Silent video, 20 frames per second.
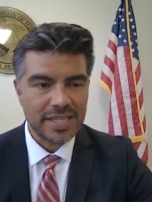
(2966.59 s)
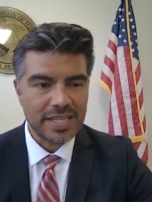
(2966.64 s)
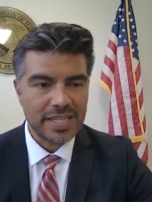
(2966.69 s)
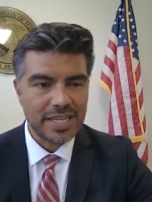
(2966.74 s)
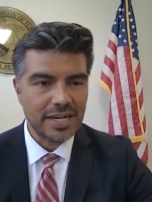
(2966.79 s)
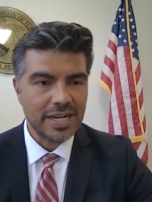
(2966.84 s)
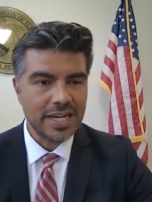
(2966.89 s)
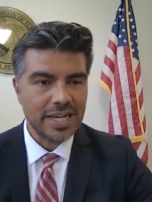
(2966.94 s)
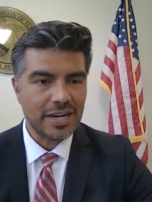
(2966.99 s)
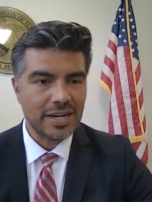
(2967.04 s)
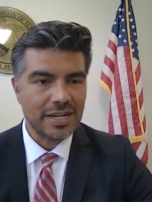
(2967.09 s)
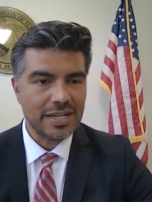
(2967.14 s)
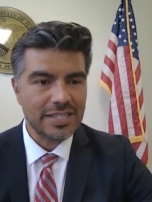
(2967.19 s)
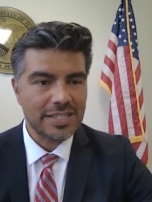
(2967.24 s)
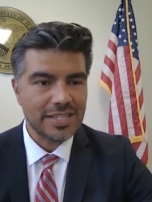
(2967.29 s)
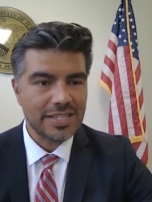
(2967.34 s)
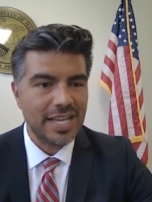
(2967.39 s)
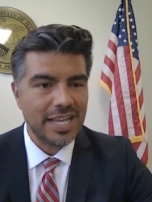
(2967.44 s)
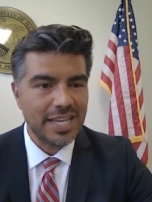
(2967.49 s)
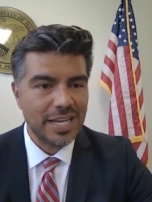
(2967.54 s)
Leader
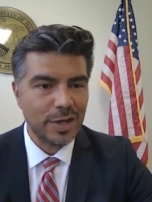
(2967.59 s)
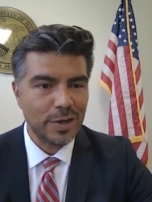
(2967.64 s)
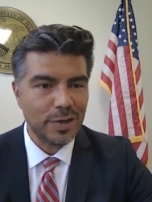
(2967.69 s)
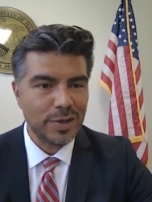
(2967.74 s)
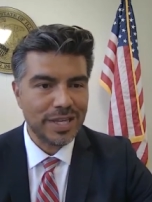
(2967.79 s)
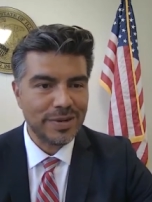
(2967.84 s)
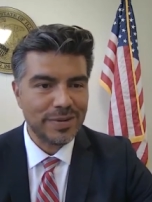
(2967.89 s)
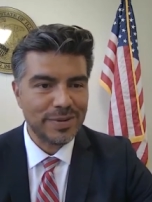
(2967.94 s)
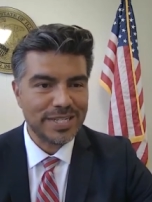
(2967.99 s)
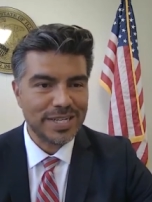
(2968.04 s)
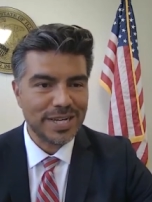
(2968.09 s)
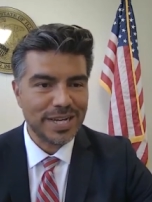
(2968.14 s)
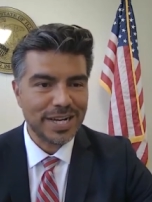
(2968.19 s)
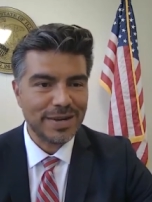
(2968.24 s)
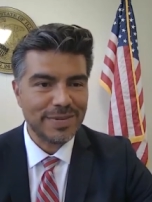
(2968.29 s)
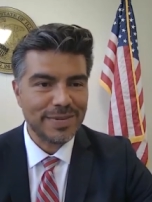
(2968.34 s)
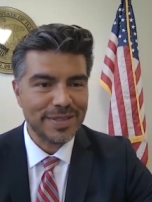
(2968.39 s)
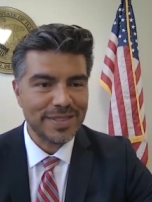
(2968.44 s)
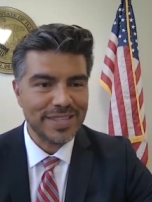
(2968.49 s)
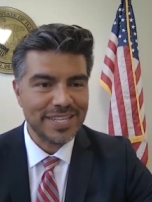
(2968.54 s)
Harris, I know that we
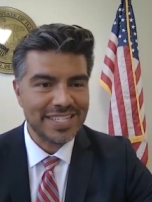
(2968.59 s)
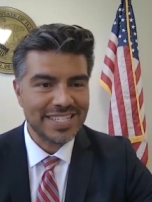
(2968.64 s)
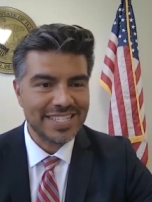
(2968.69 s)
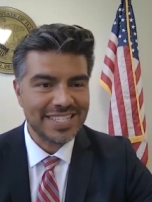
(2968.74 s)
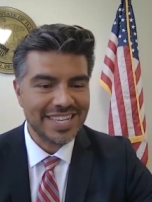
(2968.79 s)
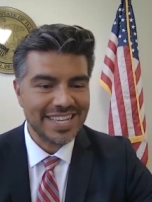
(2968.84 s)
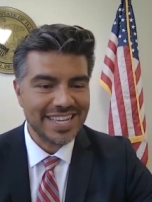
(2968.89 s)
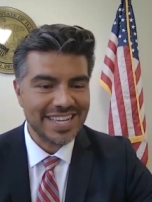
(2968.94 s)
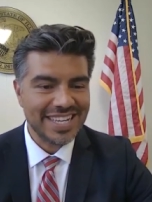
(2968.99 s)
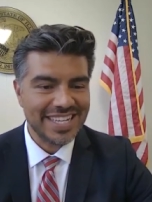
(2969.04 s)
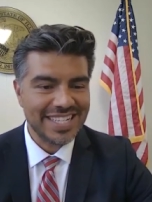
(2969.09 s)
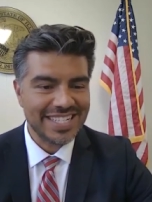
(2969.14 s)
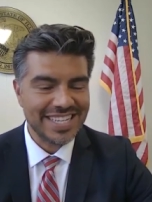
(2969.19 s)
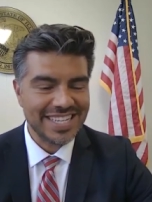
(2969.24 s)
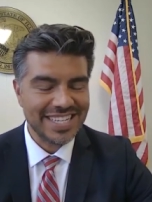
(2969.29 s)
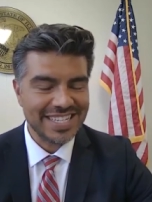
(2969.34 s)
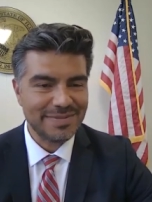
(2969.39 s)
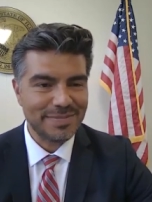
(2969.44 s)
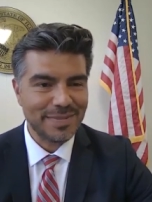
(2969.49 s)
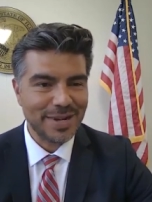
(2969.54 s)
talk about these
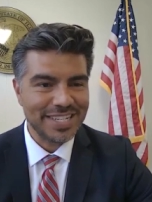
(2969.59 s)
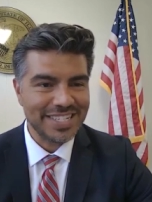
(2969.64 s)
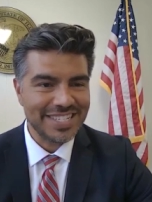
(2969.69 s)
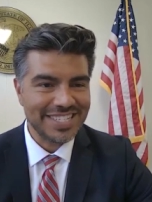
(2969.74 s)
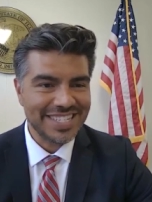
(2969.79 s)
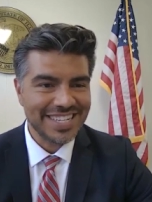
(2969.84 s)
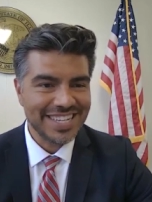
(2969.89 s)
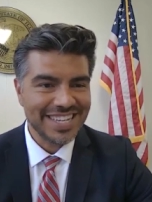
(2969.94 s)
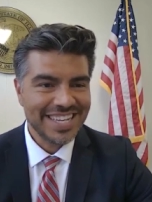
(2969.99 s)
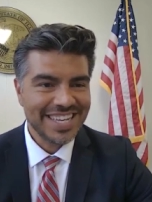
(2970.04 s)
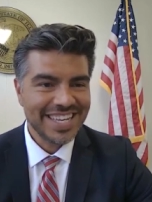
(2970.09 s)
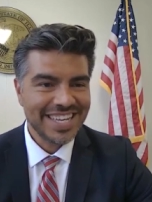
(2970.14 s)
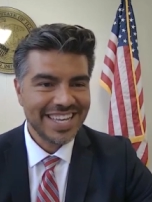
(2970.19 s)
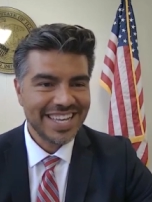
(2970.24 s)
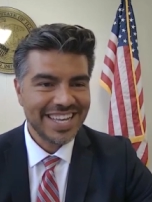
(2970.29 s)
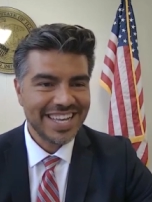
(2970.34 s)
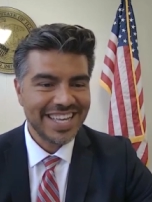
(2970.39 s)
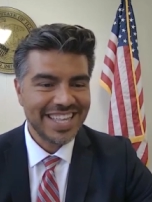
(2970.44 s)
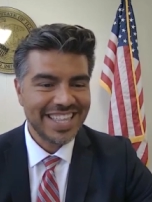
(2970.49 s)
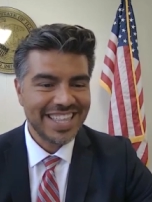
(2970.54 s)
6 months
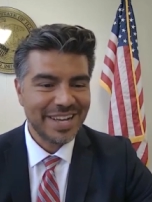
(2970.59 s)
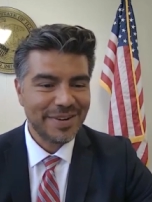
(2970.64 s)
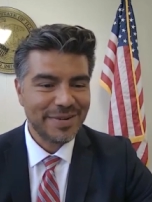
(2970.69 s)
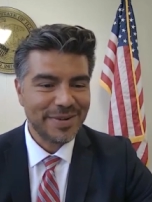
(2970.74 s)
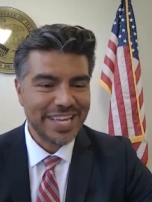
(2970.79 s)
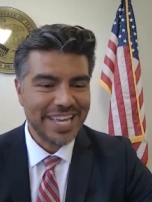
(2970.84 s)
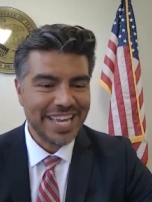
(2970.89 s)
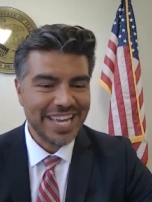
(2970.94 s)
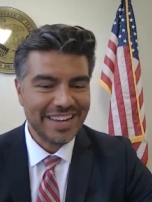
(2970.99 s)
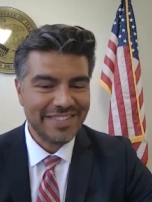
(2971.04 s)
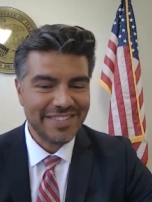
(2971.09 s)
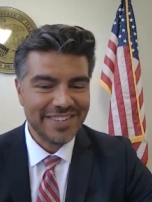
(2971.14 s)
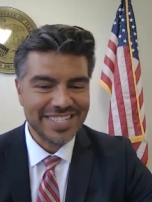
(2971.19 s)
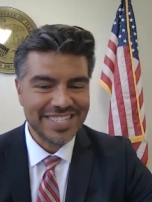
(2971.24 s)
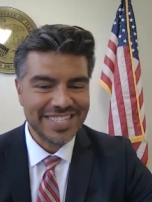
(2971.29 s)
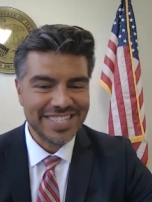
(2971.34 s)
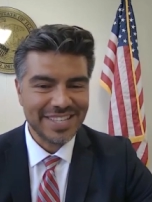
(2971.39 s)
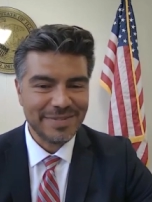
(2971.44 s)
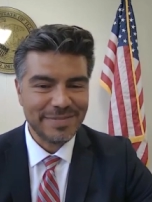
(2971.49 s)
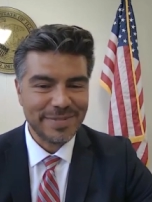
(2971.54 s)
that we have.
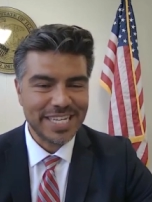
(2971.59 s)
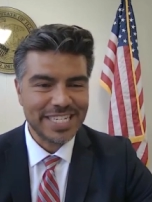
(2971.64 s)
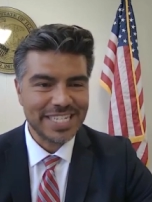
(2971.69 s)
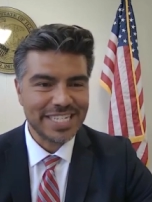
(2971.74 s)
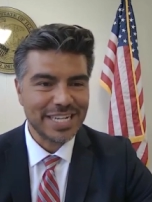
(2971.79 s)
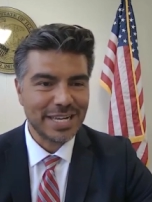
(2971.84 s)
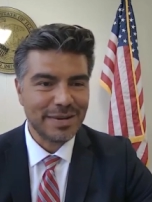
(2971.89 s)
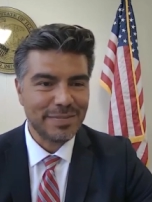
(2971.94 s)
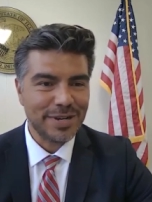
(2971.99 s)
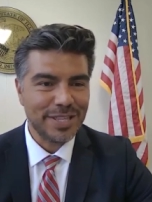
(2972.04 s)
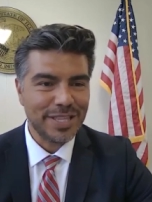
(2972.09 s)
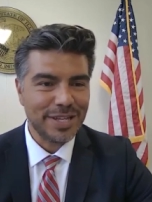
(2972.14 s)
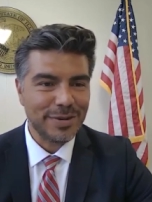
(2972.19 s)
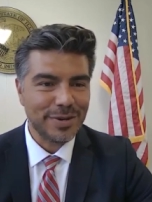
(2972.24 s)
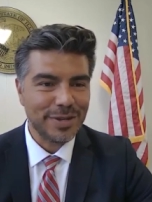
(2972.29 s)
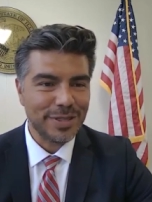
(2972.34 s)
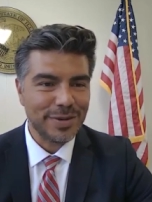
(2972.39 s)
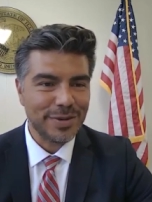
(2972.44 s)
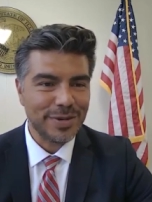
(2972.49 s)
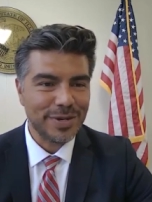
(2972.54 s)
It's the magic number
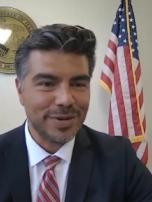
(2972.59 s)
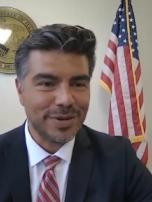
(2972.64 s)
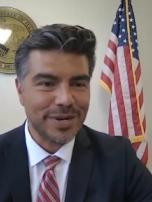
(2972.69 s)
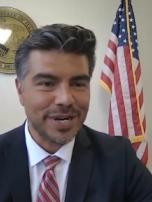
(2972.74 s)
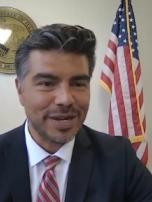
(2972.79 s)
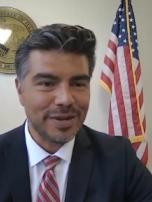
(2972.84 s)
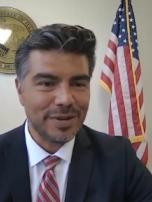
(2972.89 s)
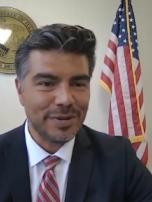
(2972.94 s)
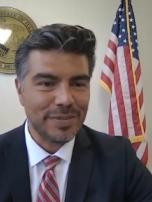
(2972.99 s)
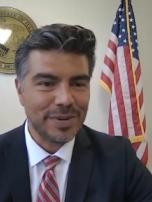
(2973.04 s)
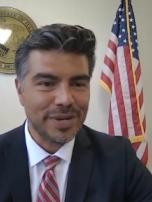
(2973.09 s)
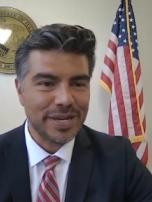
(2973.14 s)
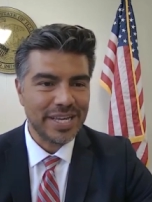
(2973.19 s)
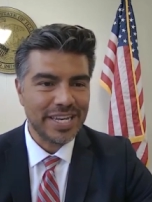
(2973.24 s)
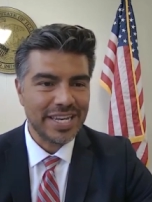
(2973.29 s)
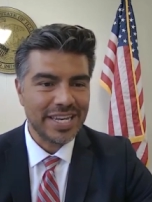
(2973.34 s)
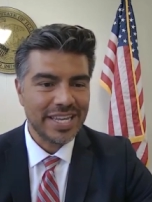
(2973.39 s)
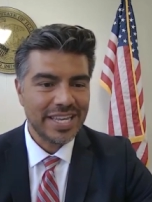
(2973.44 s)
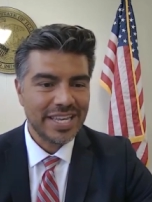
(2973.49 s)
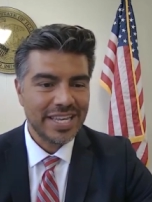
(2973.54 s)
that we're throwing around,
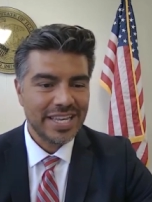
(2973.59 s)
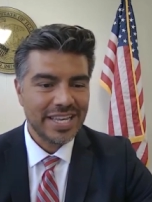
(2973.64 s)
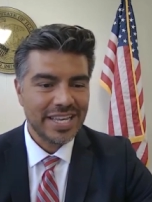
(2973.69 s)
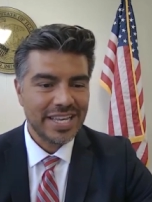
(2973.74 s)
but